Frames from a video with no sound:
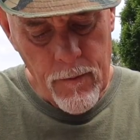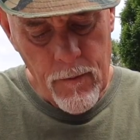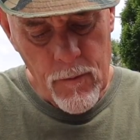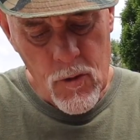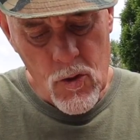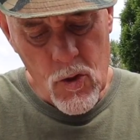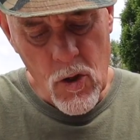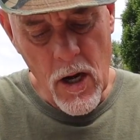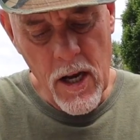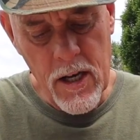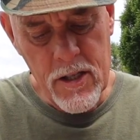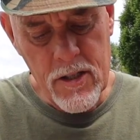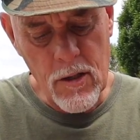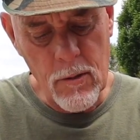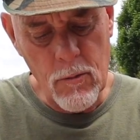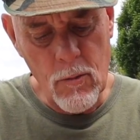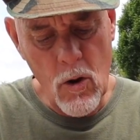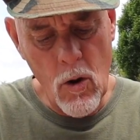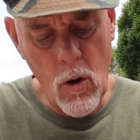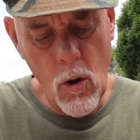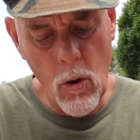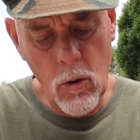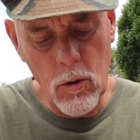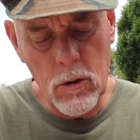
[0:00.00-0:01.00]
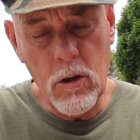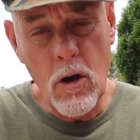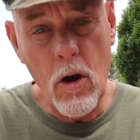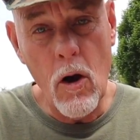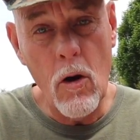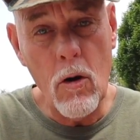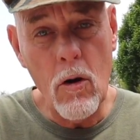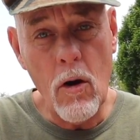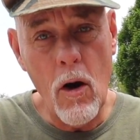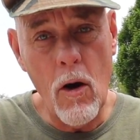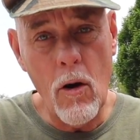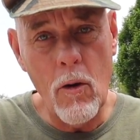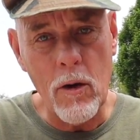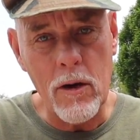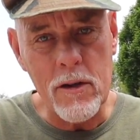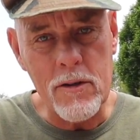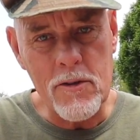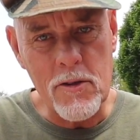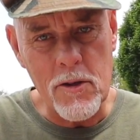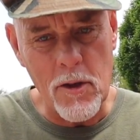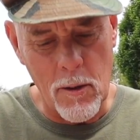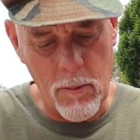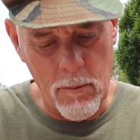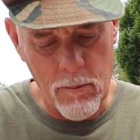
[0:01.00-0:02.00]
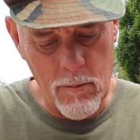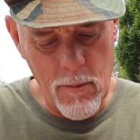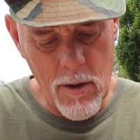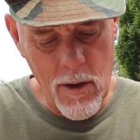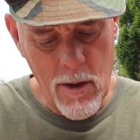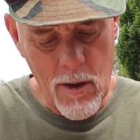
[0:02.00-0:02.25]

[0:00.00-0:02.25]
Try some cold cocoa and some